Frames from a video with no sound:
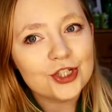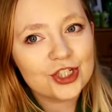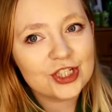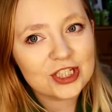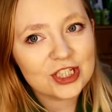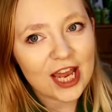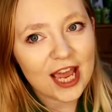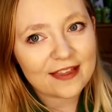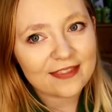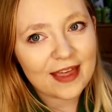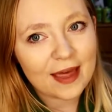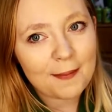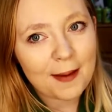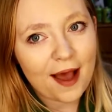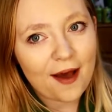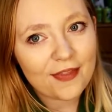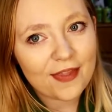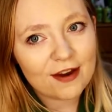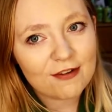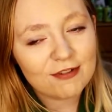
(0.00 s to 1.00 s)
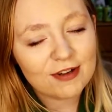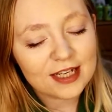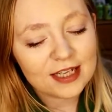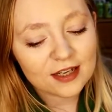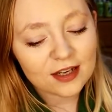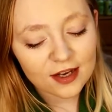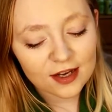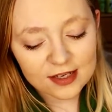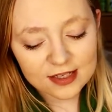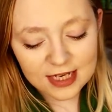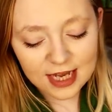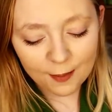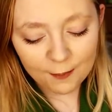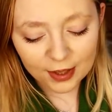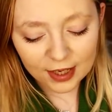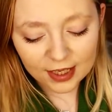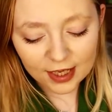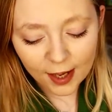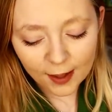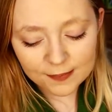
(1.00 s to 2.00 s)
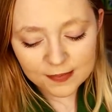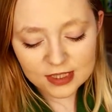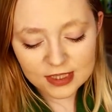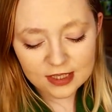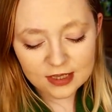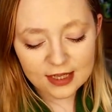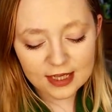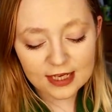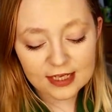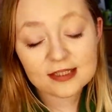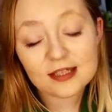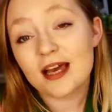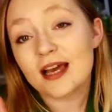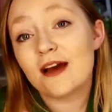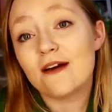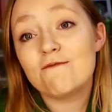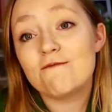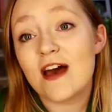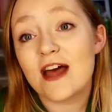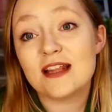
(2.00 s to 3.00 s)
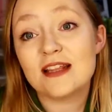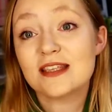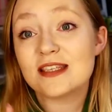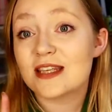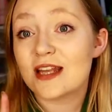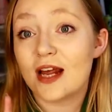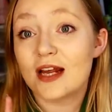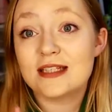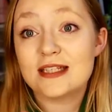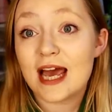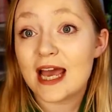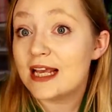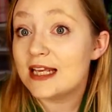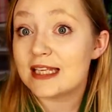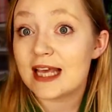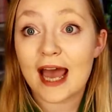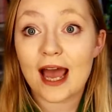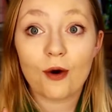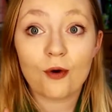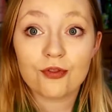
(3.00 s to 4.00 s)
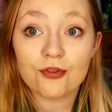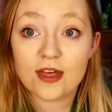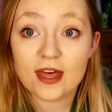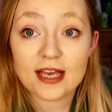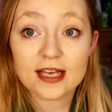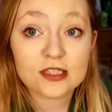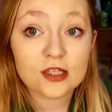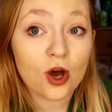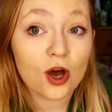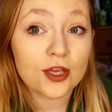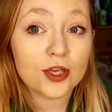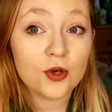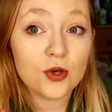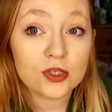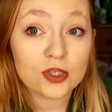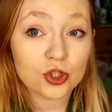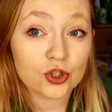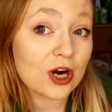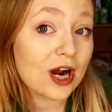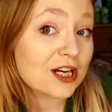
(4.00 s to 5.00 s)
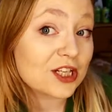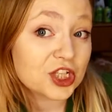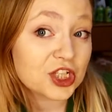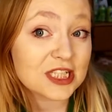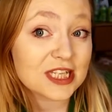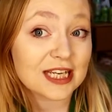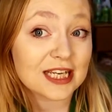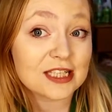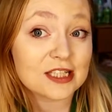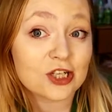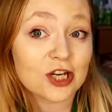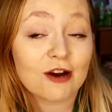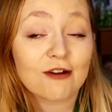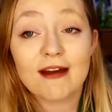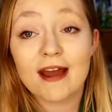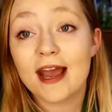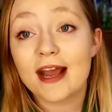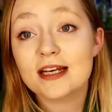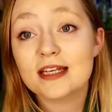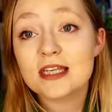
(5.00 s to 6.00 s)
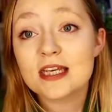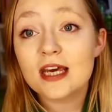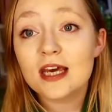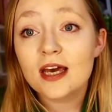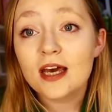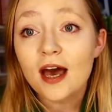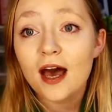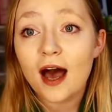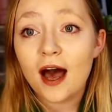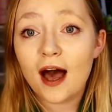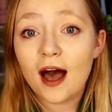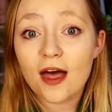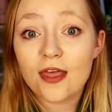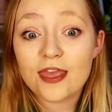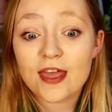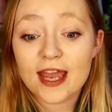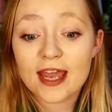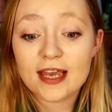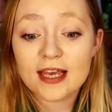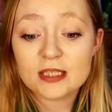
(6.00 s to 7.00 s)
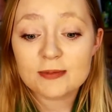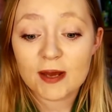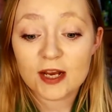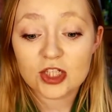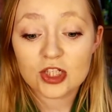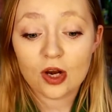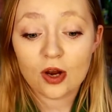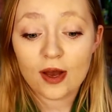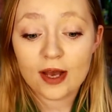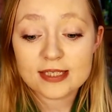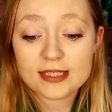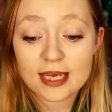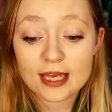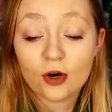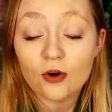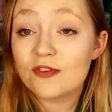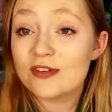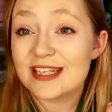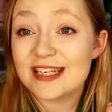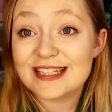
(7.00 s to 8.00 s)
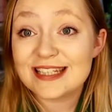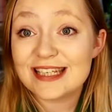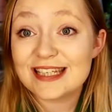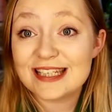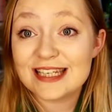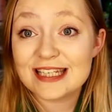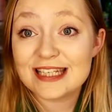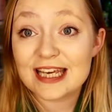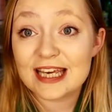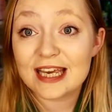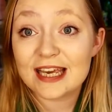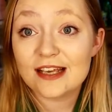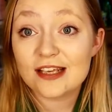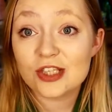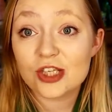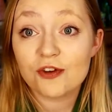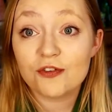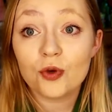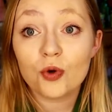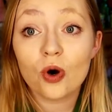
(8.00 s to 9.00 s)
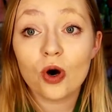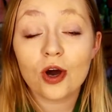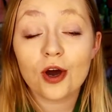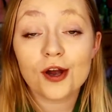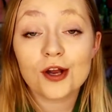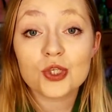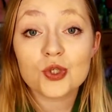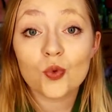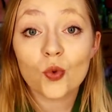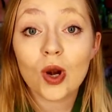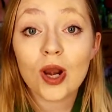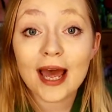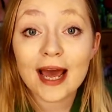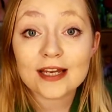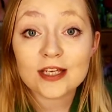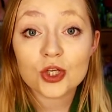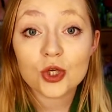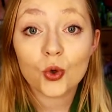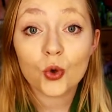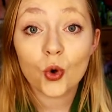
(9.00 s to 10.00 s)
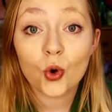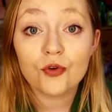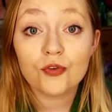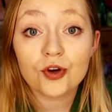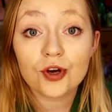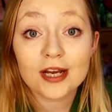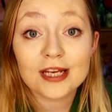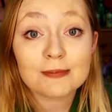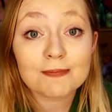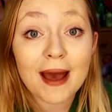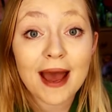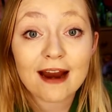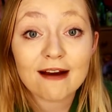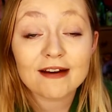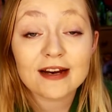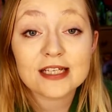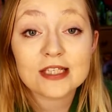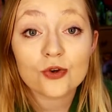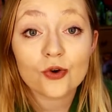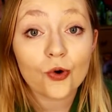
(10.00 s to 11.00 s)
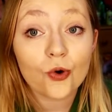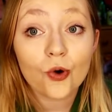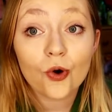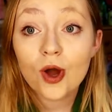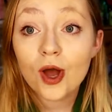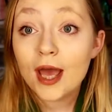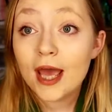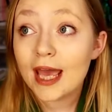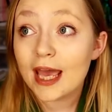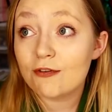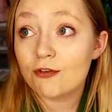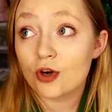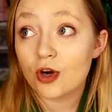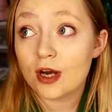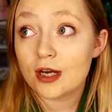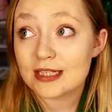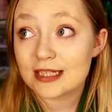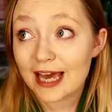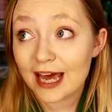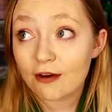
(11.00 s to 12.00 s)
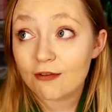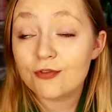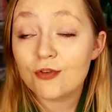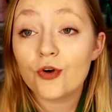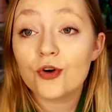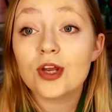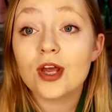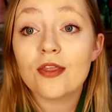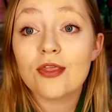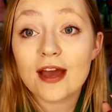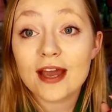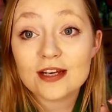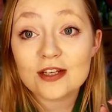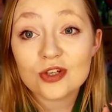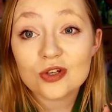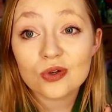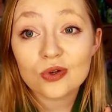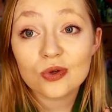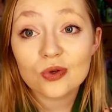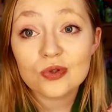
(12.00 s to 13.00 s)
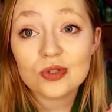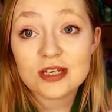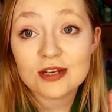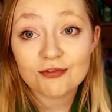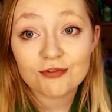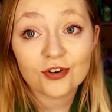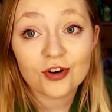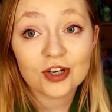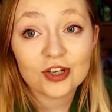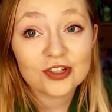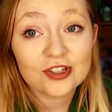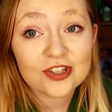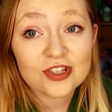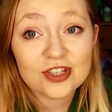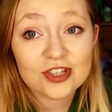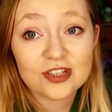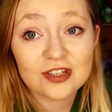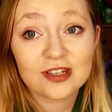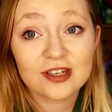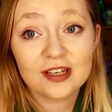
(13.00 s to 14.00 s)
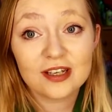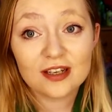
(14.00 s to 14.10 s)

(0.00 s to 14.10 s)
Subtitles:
check them out, they're really good. And when it comes to things like events, like days out things, I use Attraction Tickets Direct. They specialise in obviously Disney tickets, so if you are going to Orlando or if you're going to Paris or if you're going to California, they do different